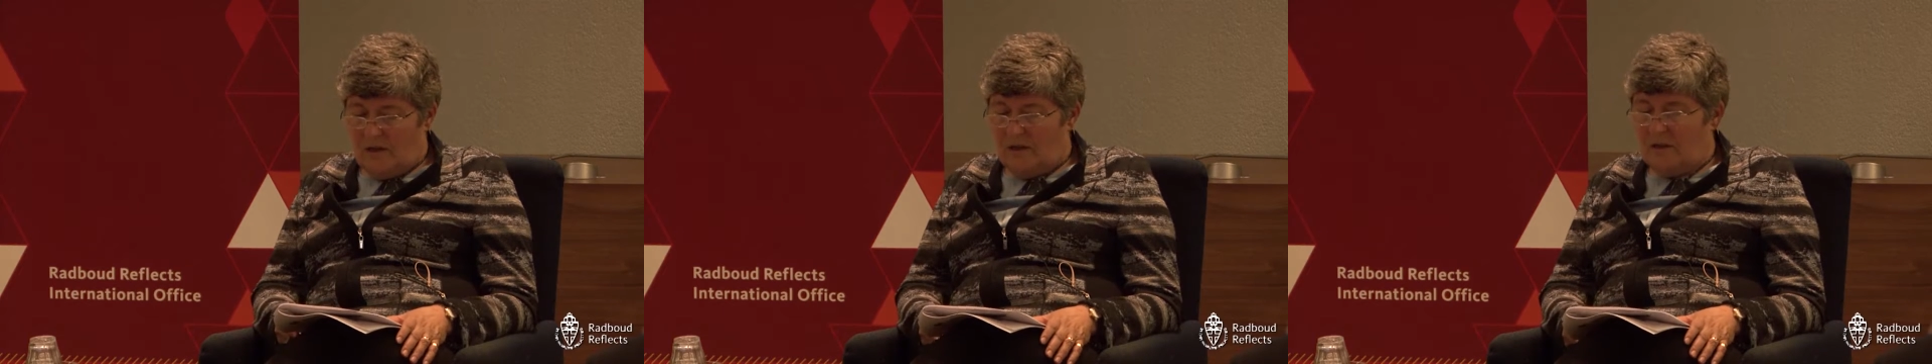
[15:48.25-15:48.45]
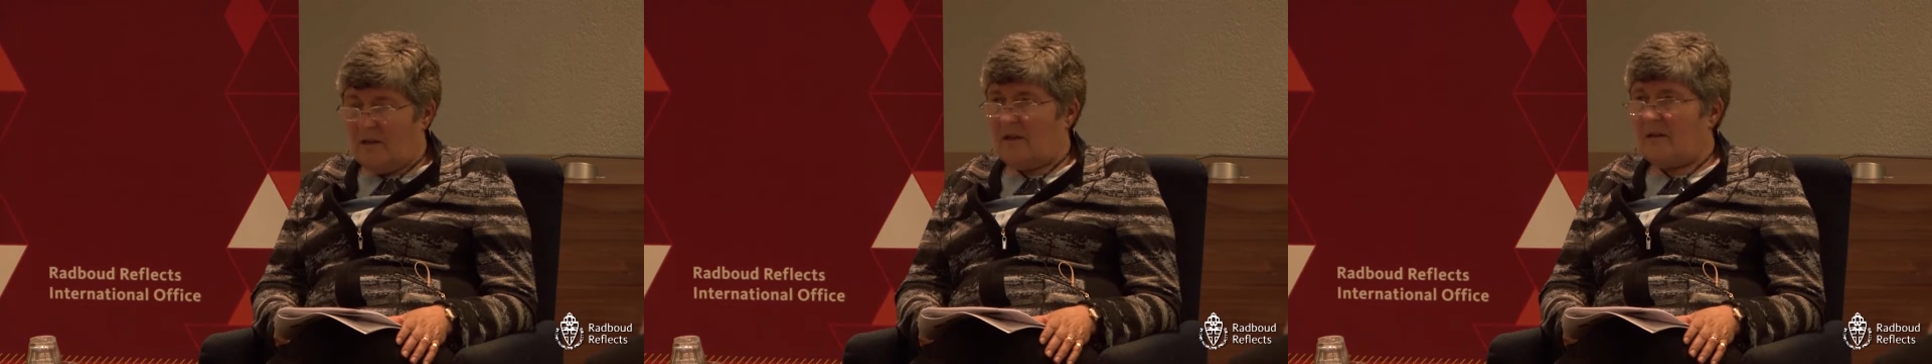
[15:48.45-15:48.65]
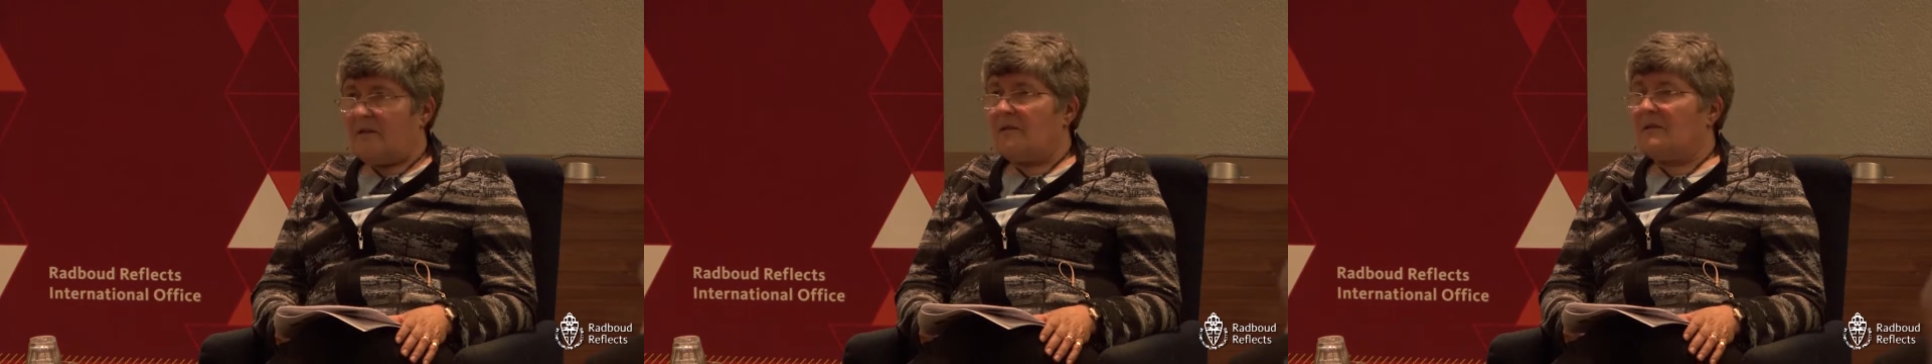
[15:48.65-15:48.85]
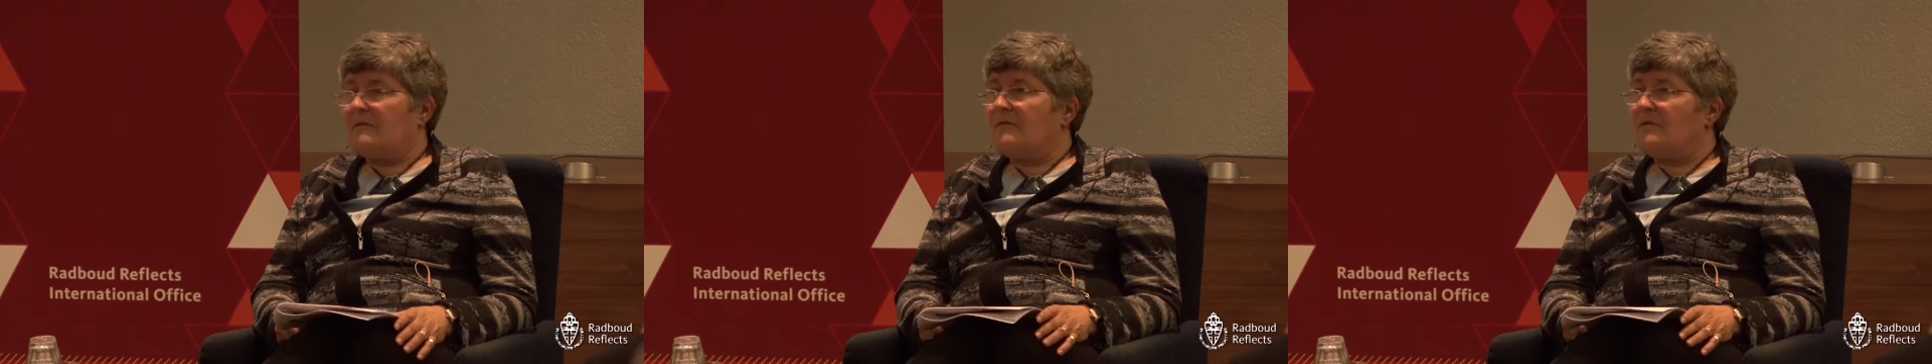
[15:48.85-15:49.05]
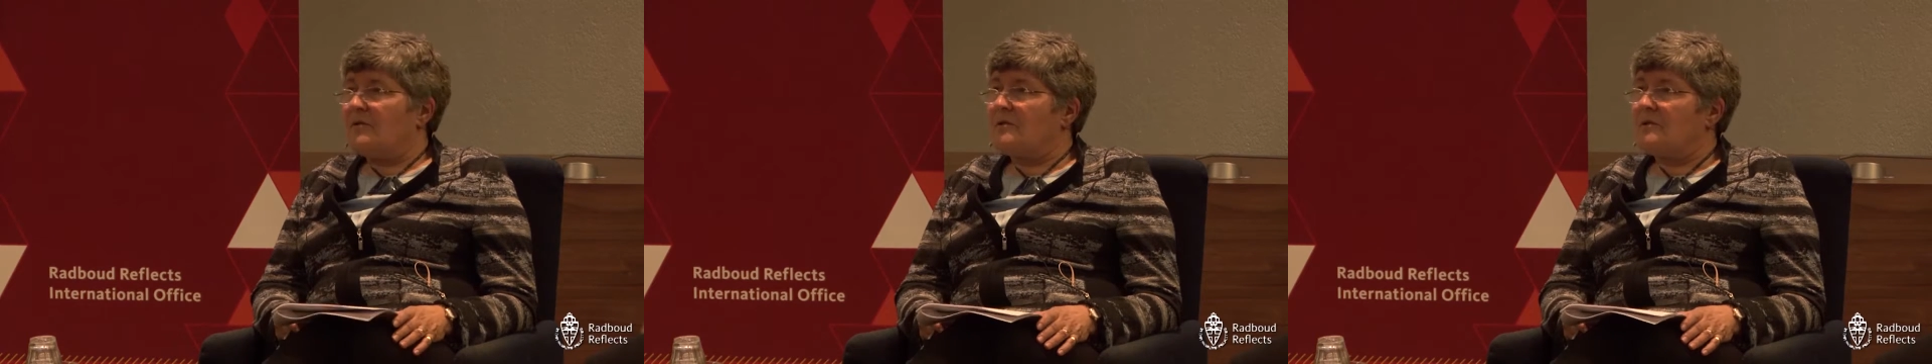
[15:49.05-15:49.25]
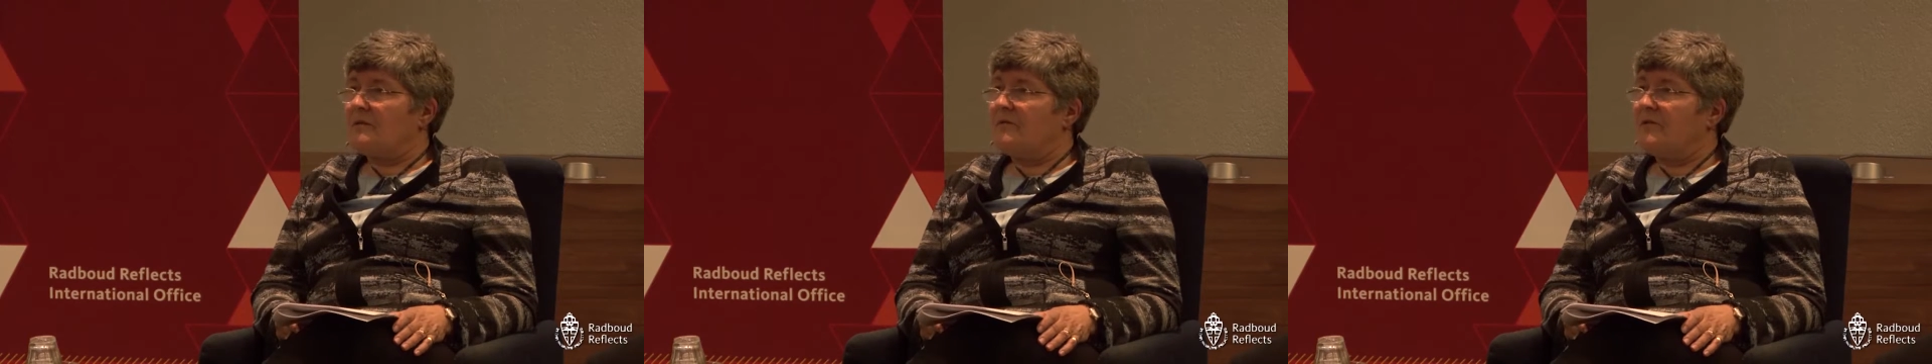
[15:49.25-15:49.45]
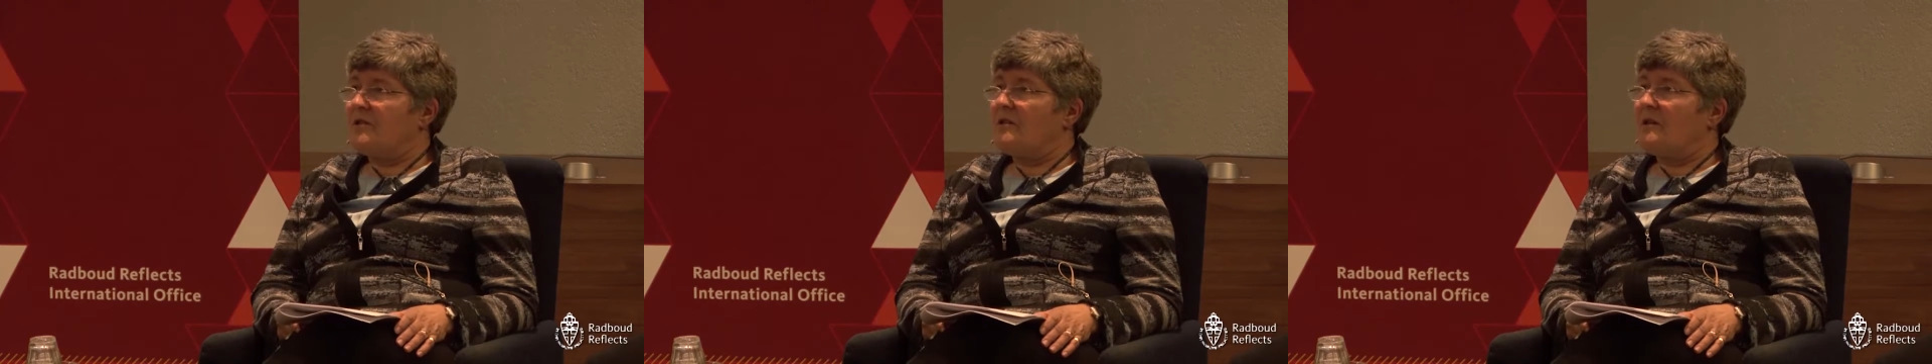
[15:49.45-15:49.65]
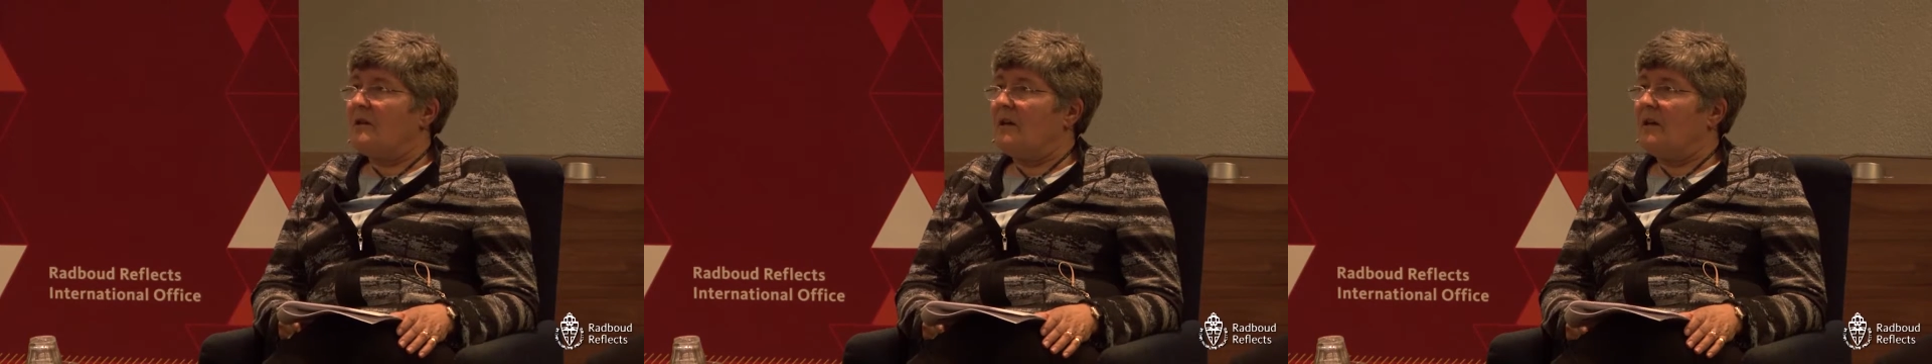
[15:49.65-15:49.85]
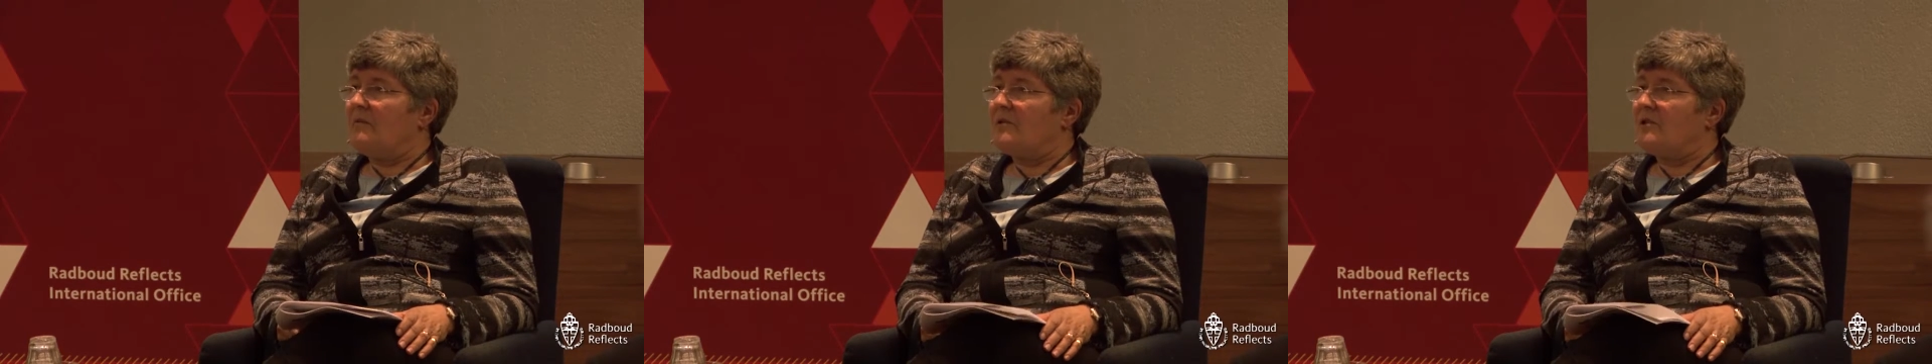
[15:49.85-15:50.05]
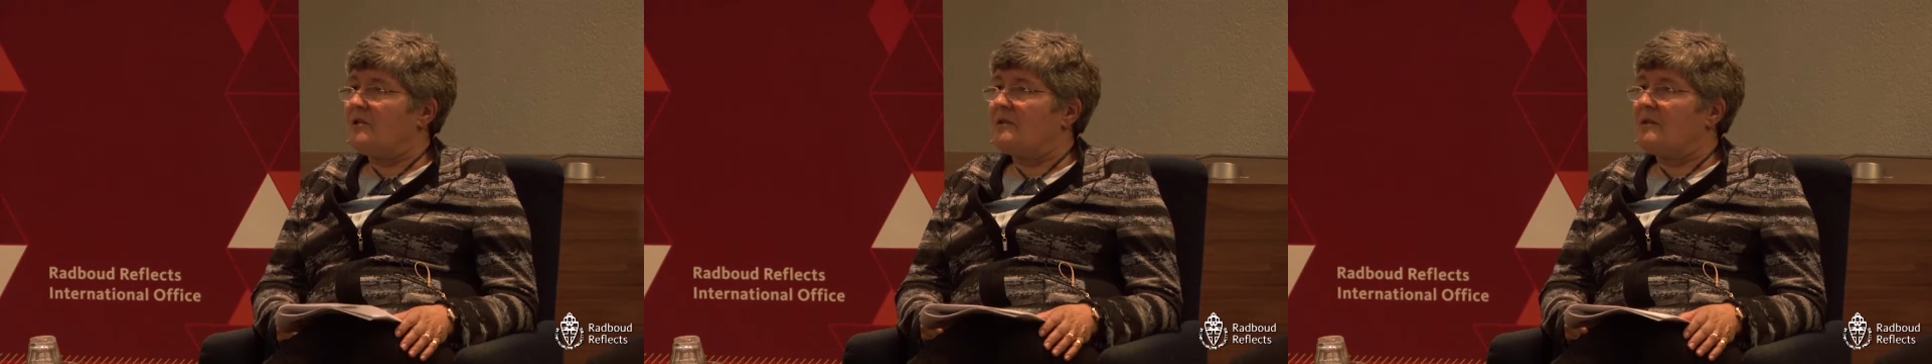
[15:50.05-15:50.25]
enacted the first Official
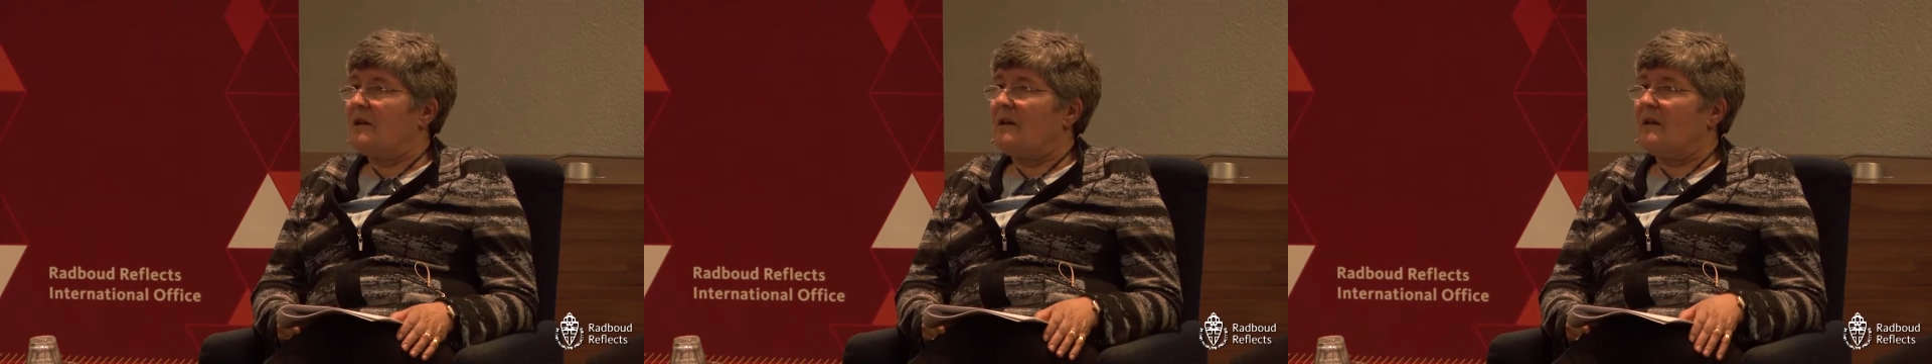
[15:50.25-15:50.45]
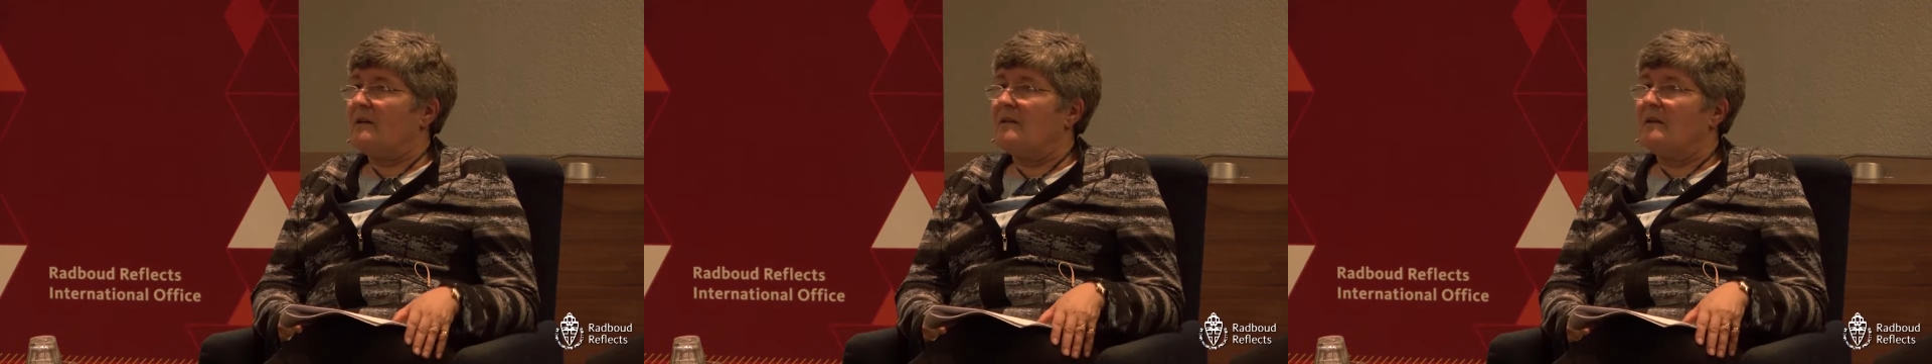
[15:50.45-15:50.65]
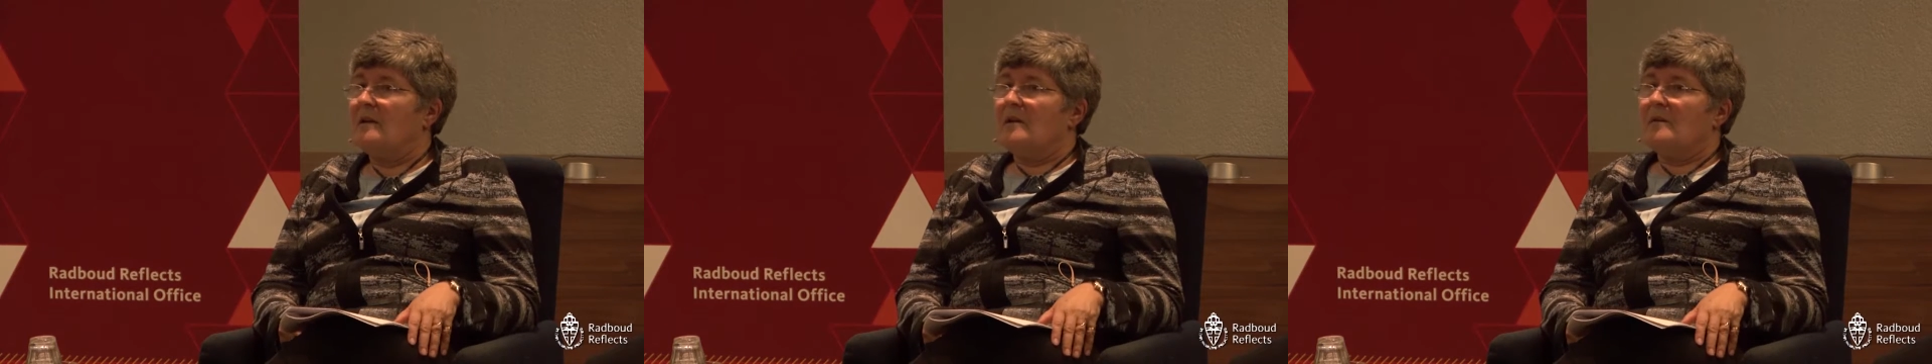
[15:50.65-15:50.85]
Languages Act,